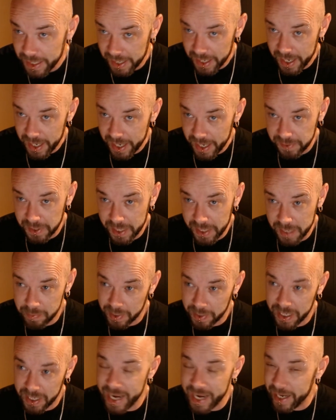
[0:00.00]
if you keep
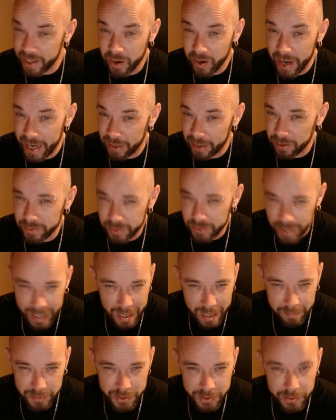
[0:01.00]
a keen eye out on like
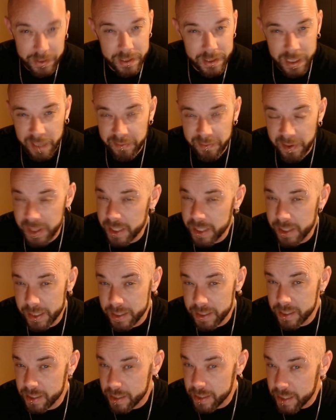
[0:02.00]
Amazon stuff, I think you
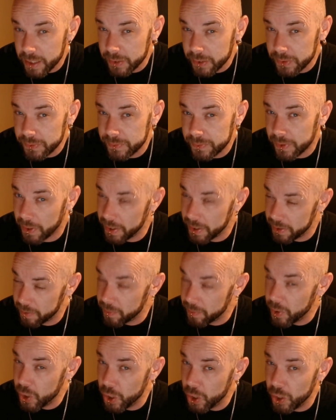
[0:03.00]
can still find
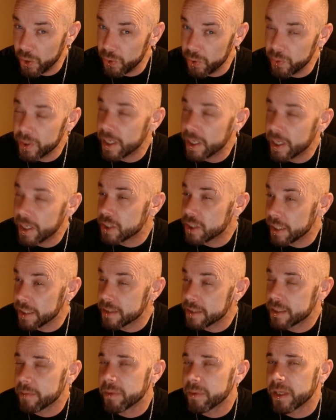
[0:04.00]
them new, actually, in
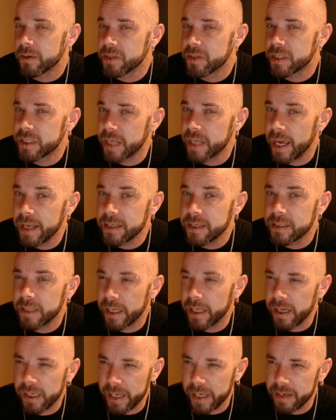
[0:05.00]
some of those sets.
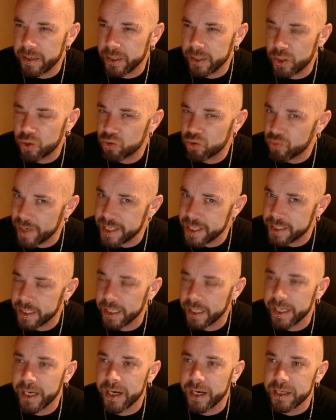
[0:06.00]
They are getting
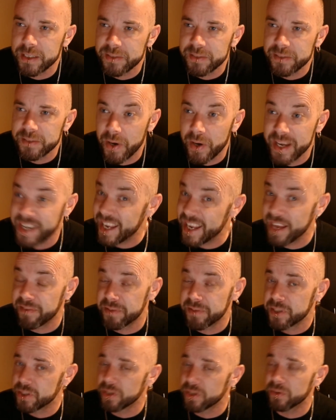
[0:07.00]
increasingly hard to find,
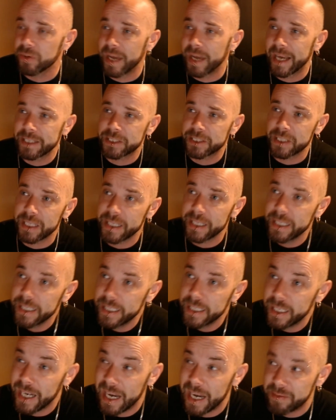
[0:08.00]
if at all, actually.
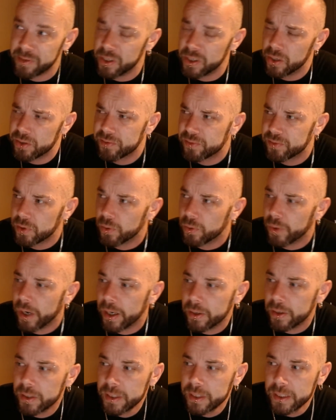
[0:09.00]
I haven't looked for a
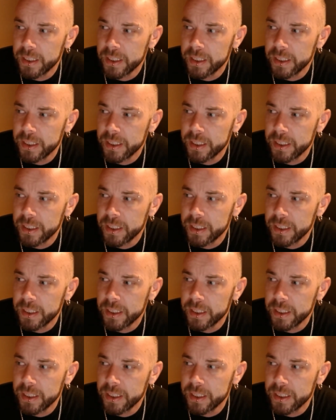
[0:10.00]
while.